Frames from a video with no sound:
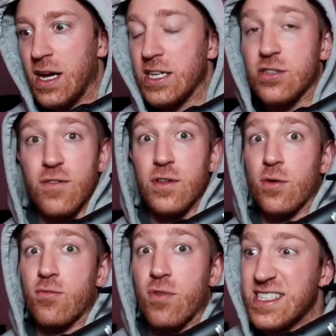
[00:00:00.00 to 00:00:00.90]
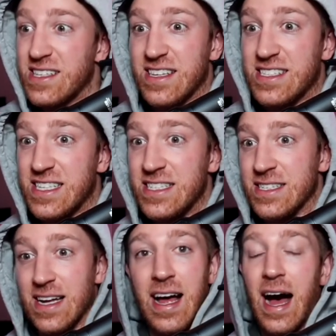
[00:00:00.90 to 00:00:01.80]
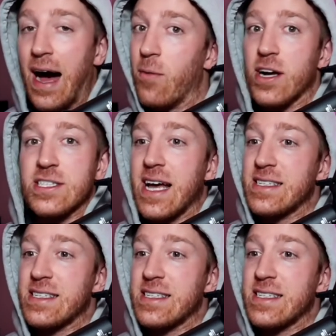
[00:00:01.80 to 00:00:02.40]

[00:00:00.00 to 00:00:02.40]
And so for the rest of the season, I watched that